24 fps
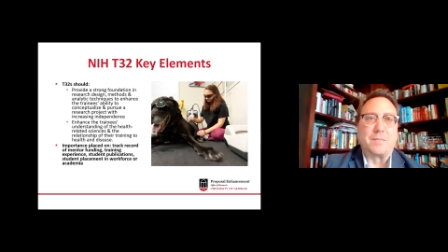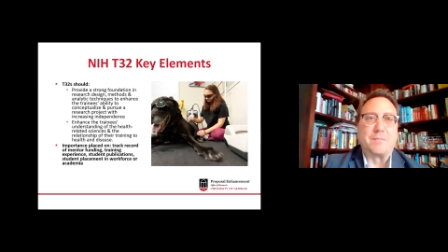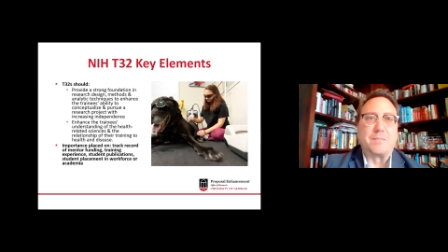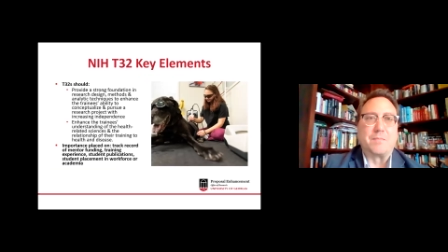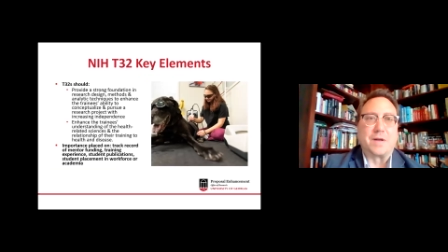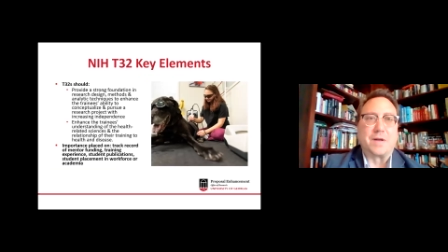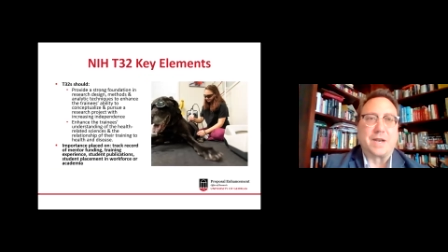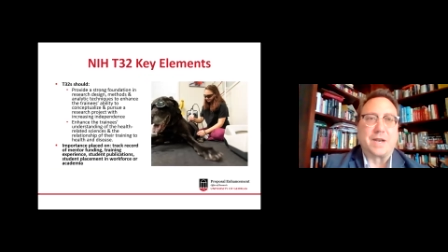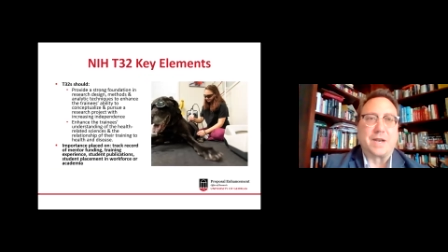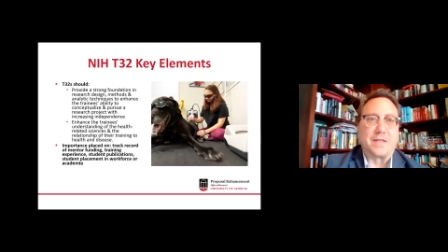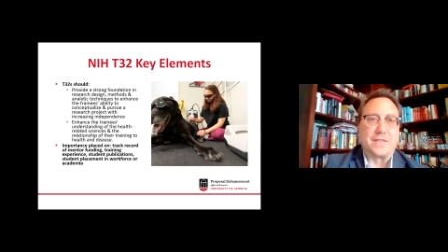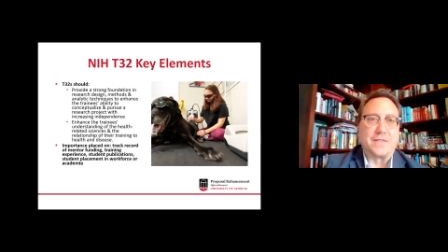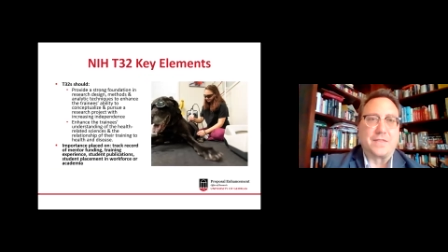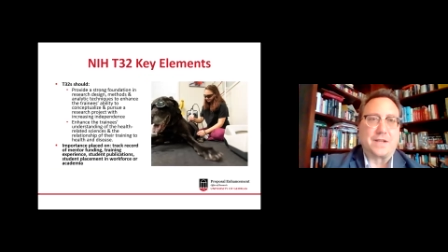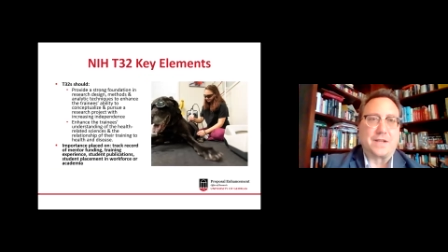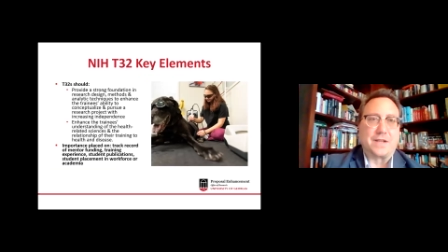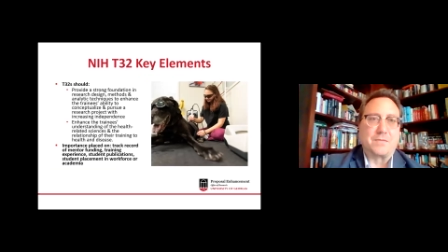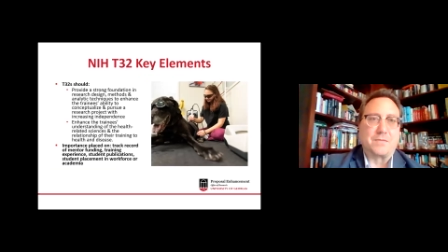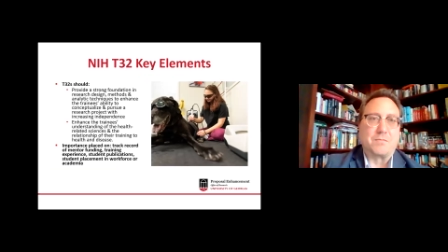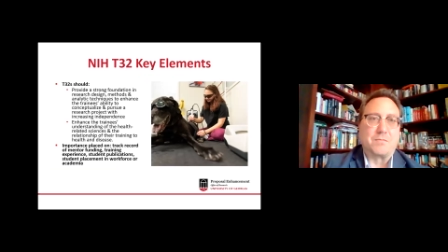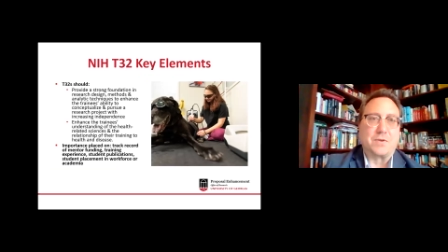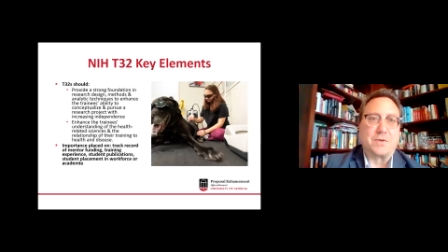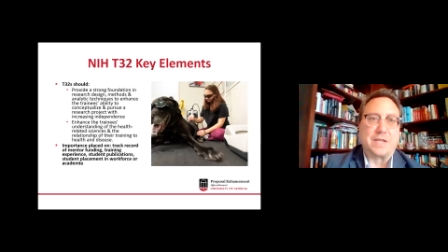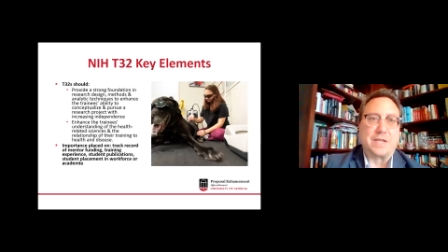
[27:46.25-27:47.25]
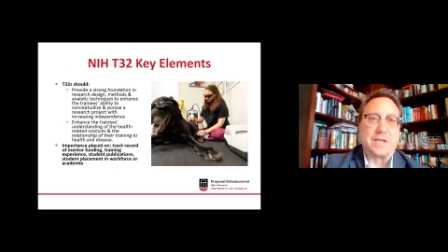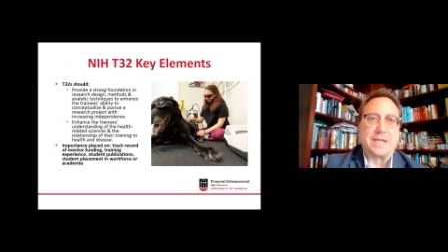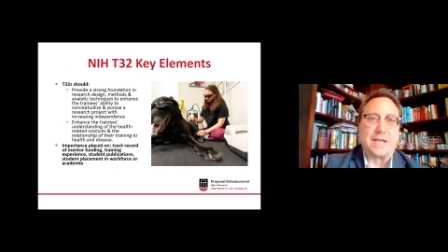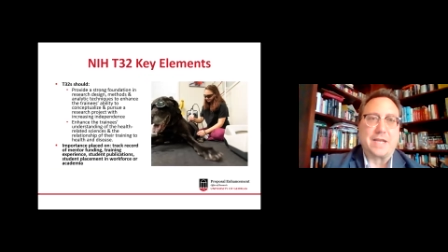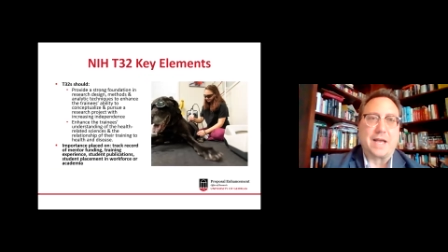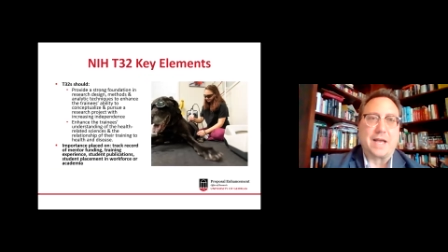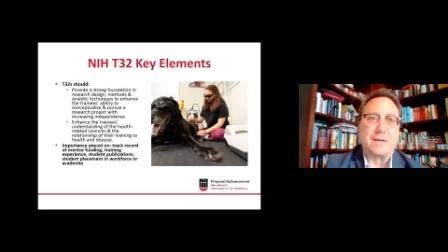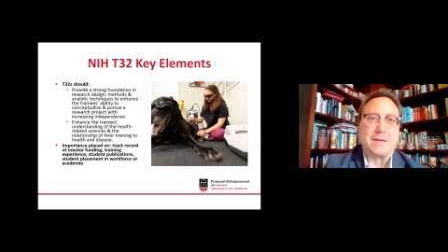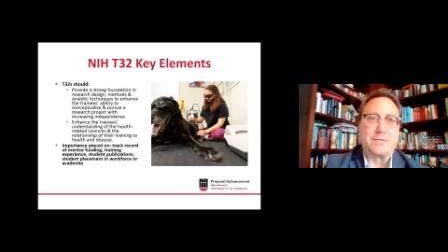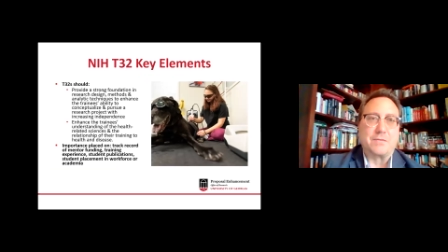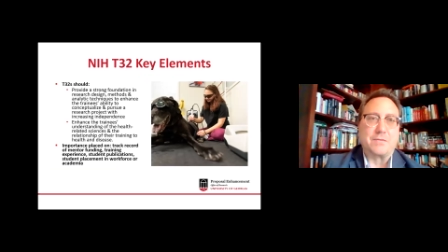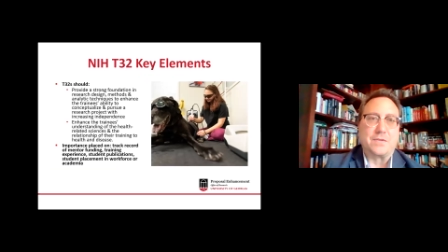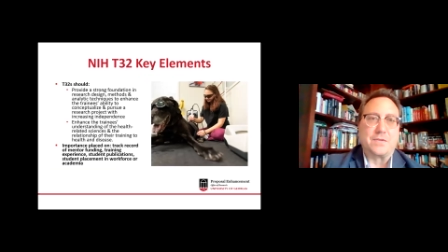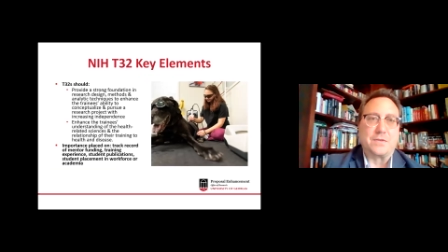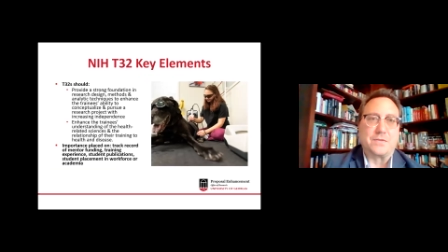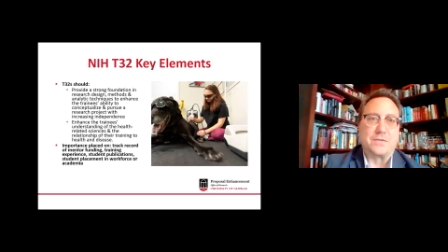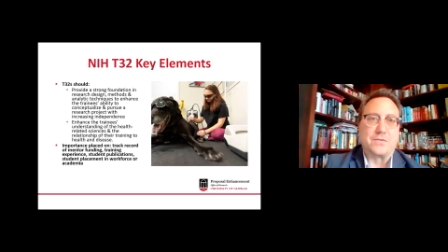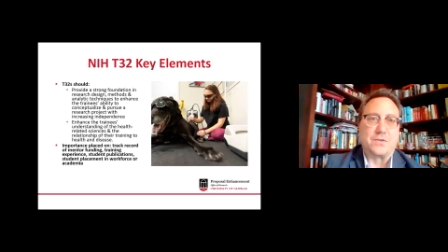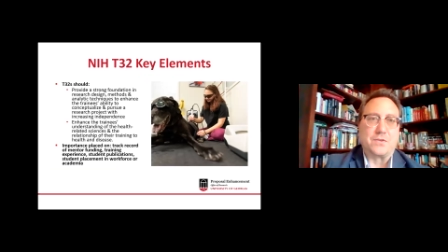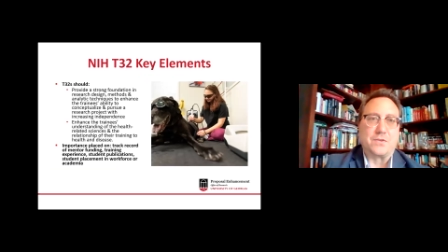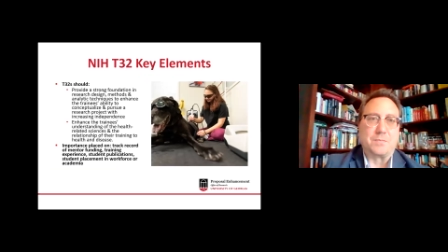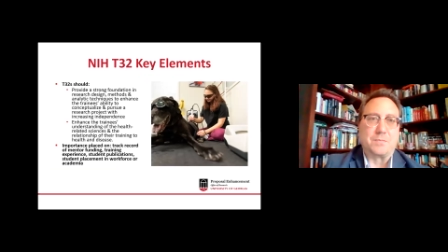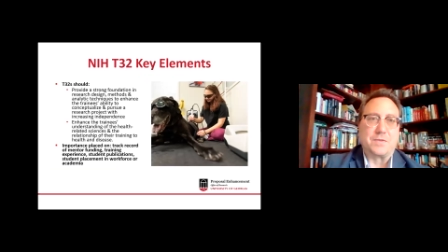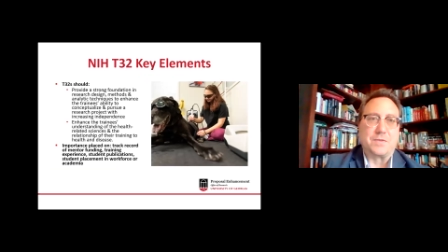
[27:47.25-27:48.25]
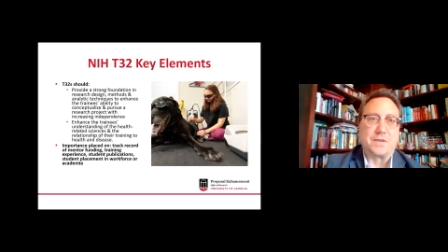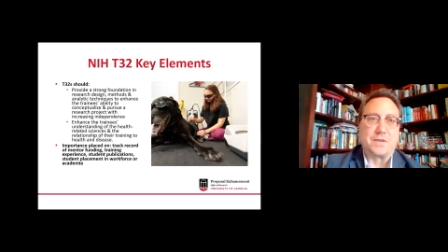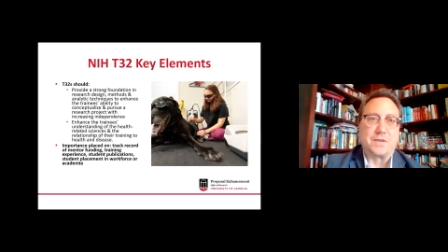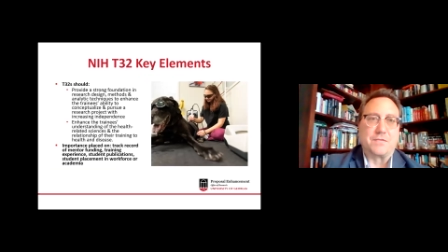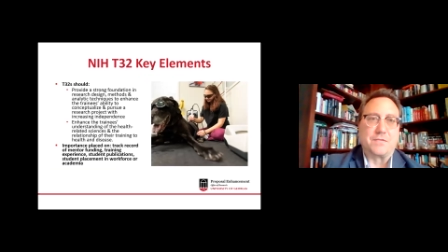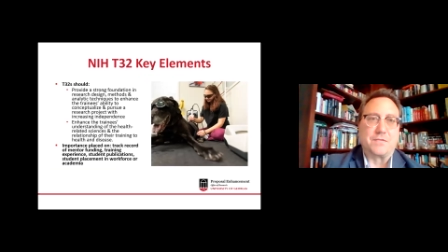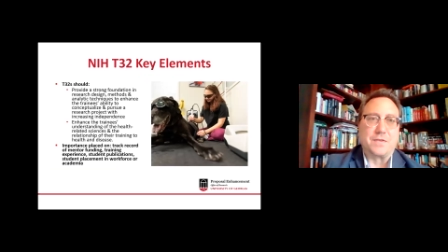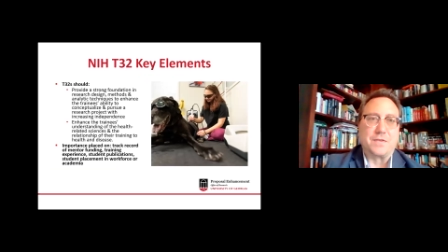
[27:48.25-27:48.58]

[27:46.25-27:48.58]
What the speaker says: but I think it's pretty descriptive.